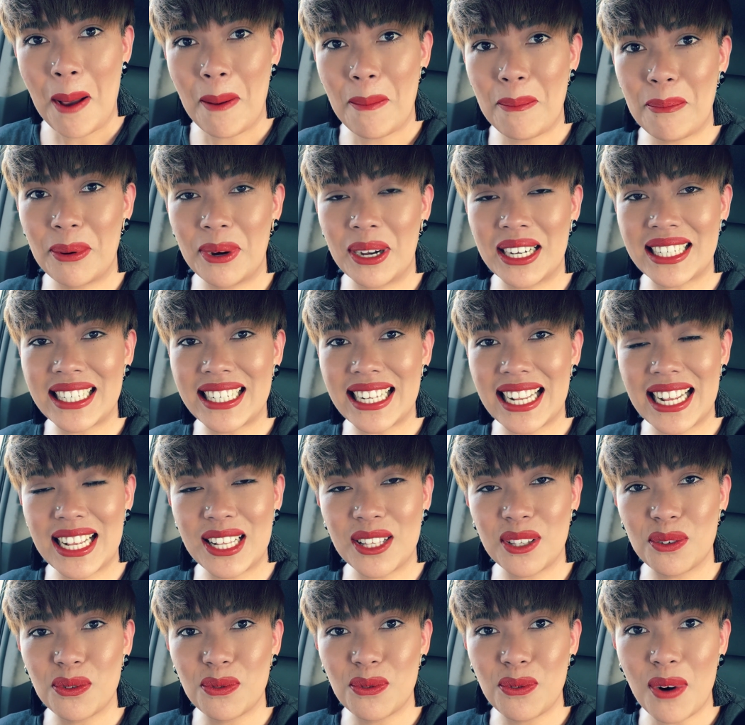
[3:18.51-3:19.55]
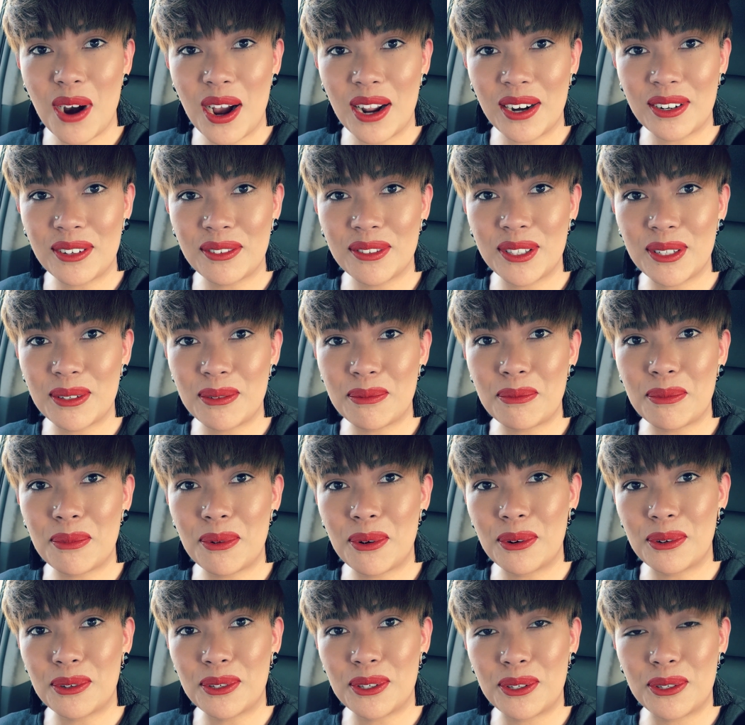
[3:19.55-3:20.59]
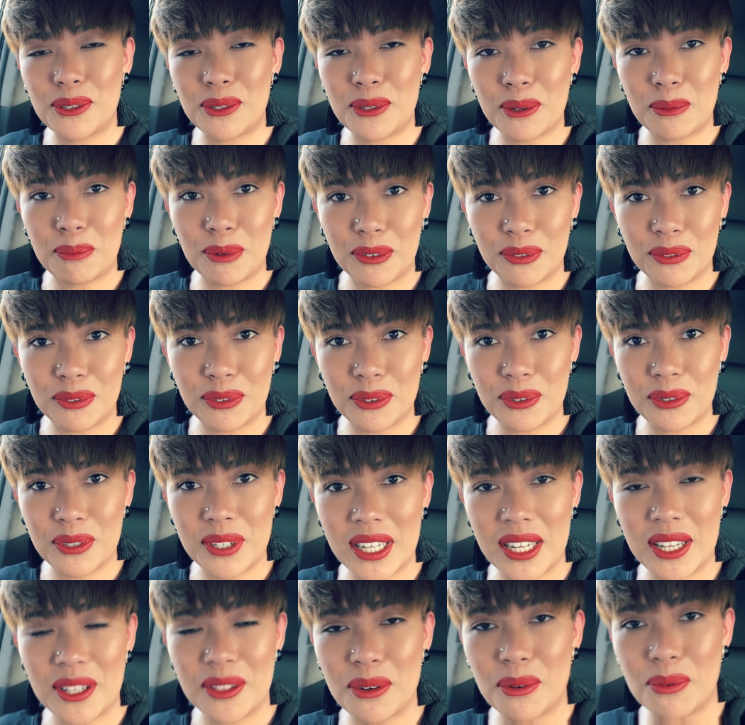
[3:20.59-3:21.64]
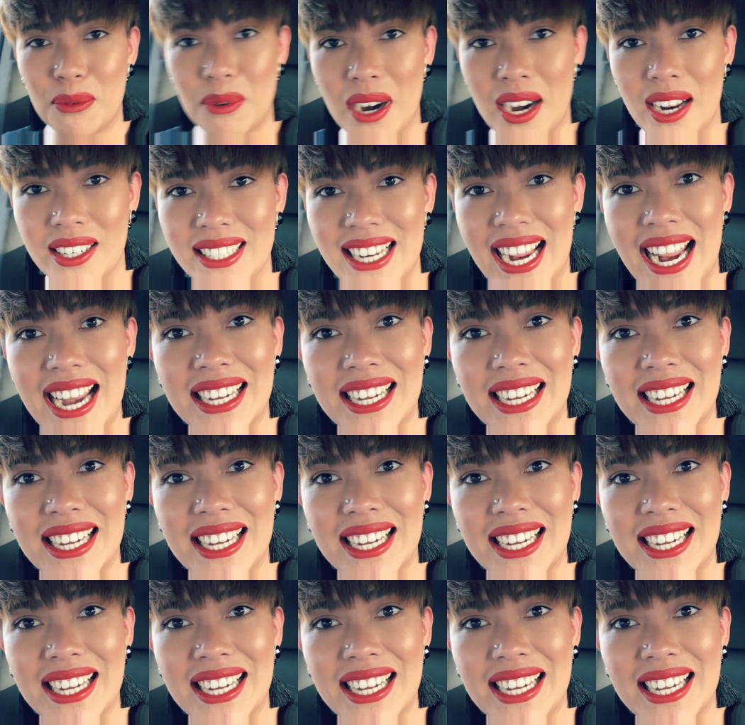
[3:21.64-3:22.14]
but it's one of the most superfood in the world,